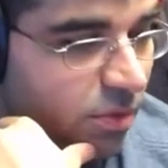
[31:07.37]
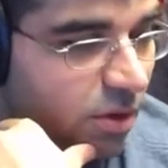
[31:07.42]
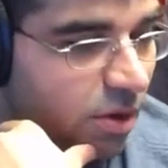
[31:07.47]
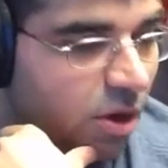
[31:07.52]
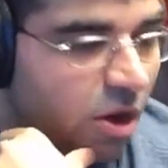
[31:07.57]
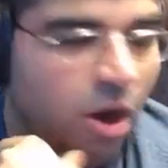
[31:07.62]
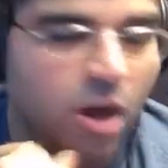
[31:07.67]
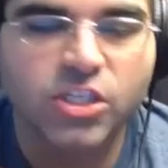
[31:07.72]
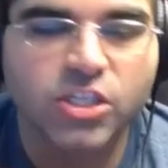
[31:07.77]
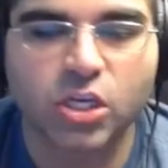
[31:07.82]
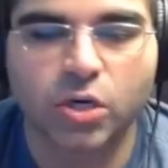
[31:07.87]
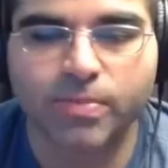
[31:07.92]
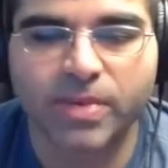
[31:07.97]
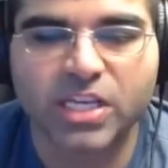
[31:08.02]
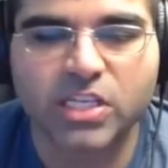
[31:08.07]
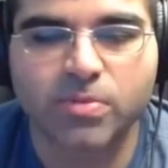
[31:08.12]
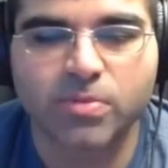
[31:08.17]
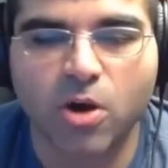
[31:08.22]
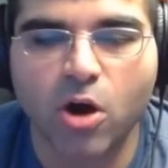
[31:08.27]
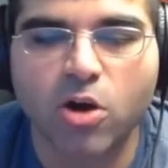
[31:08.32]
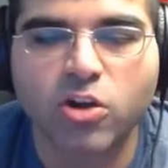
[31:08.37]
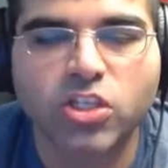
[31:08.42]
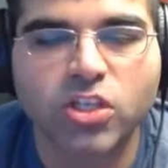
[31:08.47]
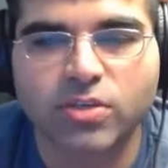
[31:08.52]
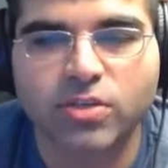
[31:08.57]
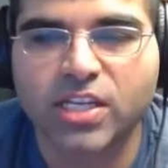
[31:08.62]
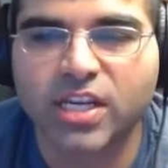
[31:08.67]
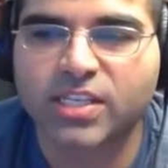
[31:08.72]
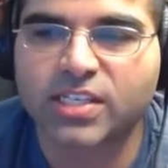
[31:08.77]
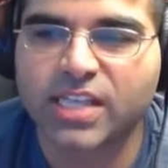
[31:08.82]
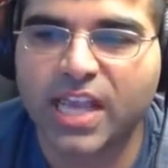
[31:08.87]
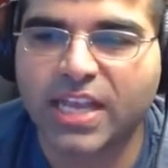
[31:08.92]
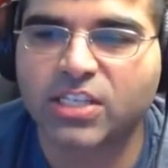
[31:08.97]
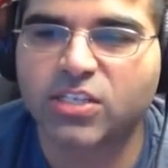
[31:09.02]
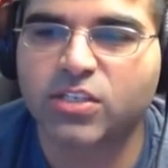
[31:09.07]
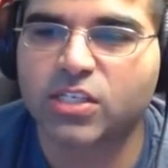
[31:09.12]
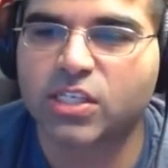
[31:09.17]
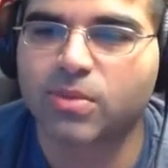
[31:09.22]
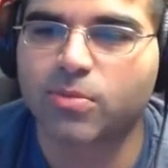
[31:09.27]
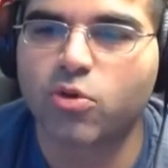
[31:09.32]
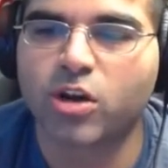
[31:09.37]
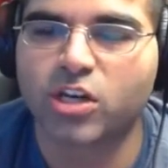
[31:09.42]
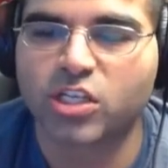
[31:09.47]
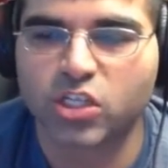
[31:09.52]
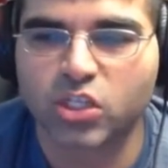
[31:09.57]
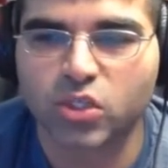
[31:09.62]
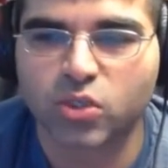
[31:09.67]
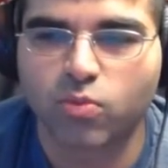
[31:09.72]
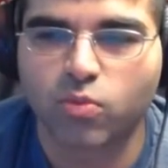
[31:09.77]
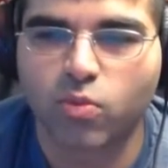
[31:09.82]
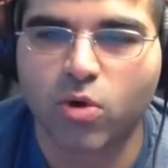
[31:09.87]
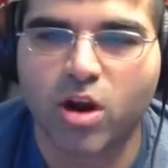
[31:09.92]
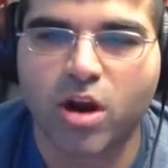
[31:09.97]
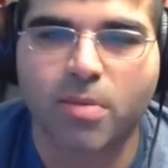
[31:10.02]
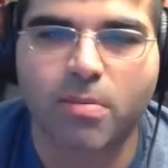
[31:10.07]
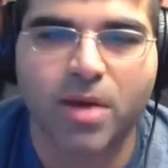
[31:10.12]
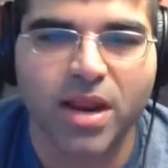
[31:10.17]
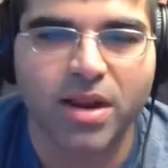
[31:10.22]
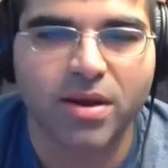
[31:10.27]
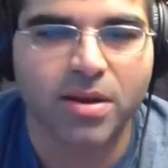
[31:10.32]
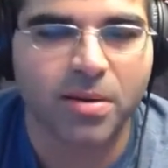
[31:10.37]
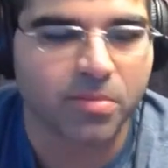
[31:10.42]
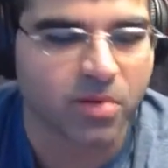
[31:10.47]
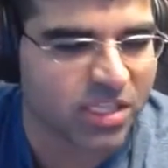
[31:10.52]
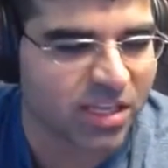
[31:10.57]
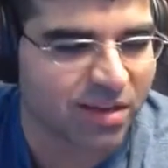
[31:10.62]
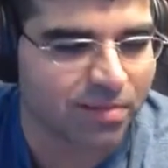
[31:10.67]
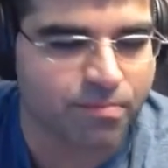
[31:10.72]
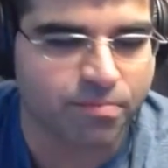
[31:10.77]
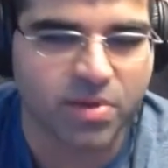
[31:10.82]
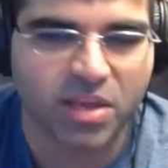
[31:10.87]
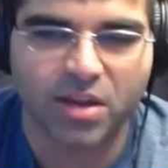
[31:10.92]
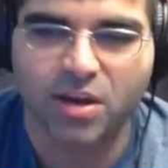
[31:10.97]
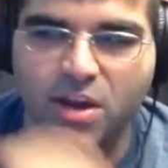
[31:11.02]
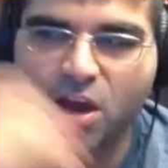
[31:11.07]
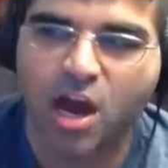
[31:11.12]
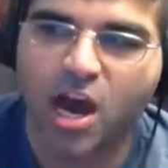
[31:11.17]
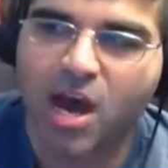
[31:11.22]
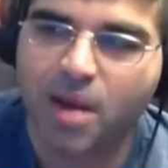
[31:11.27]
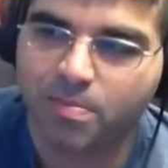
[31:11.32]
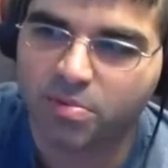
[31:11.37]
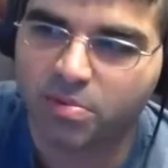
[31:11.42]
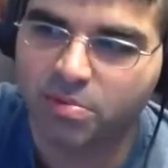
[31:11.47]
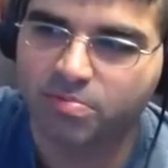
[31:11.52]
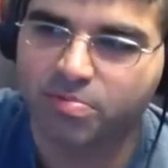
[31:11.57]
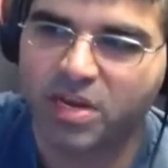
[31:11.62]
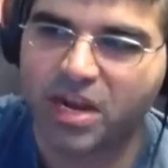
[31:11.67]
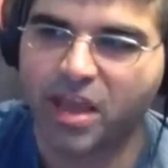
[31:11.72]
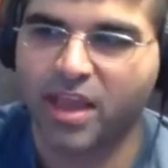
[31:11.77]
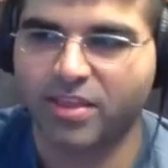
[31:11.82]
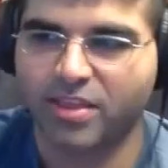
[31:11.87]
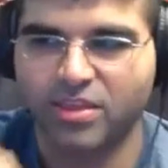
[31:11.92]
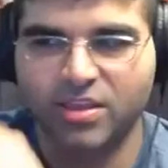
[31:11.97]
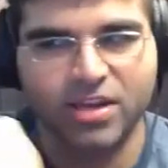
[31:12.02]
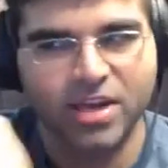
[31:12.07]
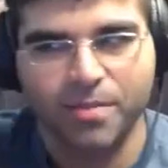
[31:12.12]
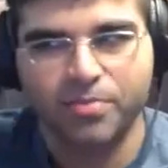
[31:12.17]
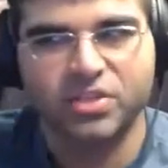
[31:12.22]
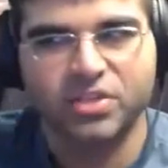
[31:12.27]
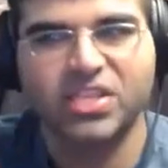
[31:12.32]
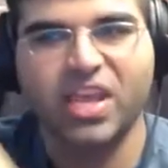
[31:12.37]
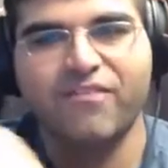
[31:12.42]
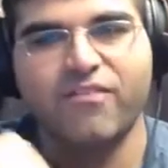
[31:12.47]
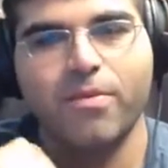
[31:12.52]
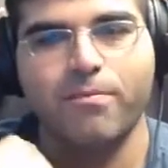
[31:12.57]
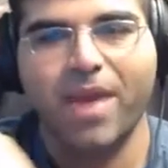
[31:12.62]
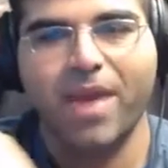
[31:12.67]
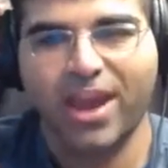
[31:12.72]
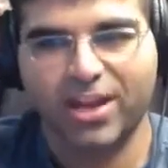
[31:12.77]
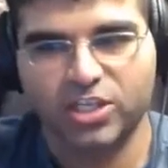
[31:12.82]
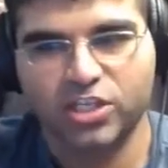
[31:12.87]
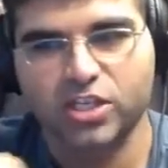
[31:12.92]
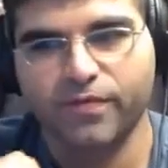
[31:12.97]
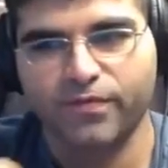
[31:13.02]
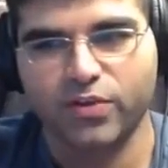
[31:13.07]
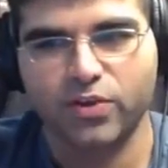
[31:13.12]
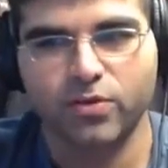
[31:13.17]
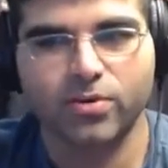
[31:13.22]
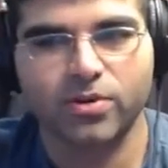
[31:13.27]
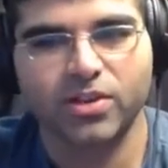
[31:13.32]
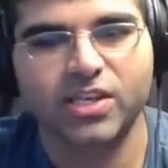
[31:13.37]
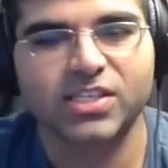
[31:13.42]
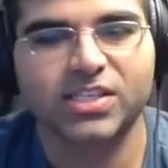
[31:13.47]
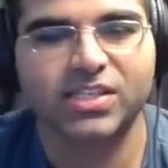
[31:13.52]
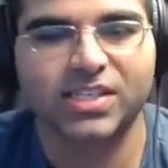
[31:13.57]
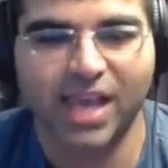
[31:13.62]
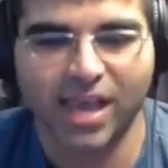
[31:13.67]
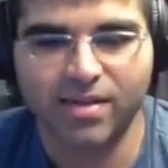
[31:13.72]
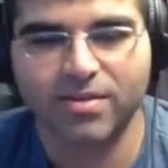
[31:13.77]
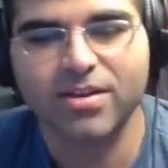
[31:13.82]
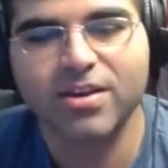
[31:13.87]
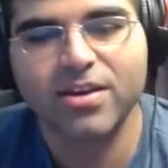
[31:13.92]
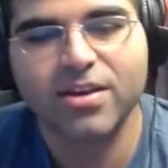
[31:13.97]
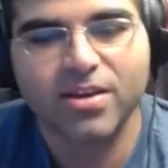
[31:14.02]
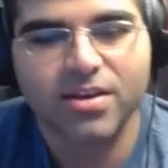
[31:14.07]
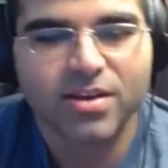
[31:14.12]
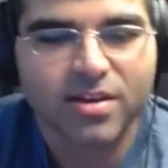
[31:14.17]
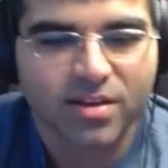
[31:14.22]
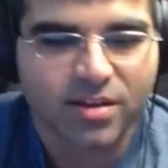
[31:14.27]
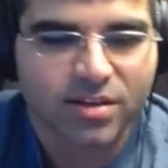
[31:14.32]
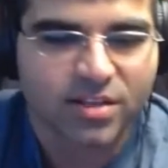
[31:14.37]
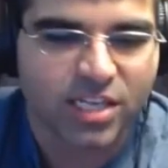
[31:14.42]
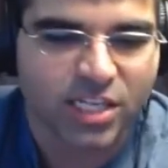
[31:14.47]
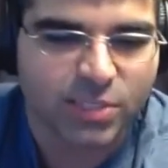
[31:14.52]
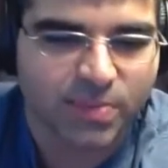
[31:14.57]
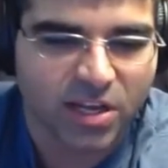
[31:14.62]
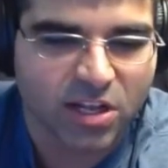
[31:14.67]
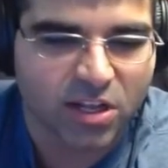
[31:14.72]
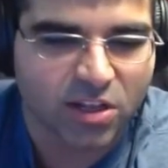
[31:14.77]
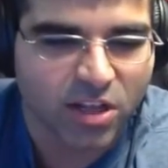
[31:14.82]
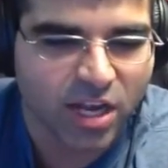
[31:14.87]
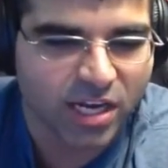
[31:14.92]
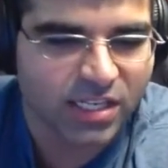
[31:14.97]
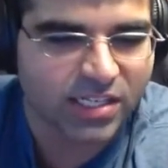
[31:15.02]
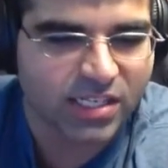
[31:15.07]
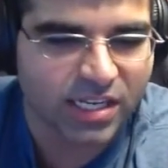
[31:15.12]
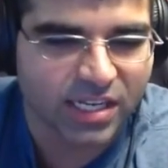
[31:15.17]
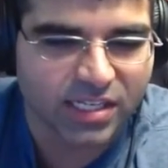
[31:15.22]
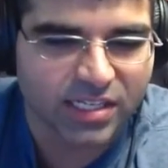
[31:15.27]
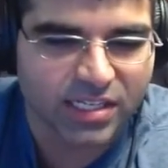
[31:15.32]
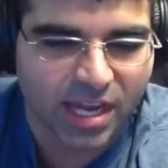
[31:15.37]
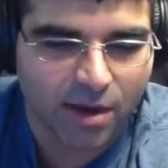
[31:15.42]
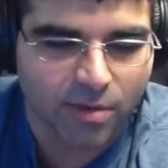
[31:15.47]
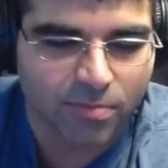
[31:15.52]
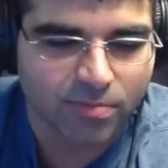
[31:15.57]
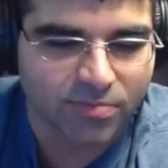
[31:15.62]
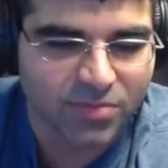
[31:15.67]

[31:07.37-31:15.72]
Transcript: Also does answer some questions where my numbers have been up, but the numbers haven't matched the viewer list. That does make a lot of sense now.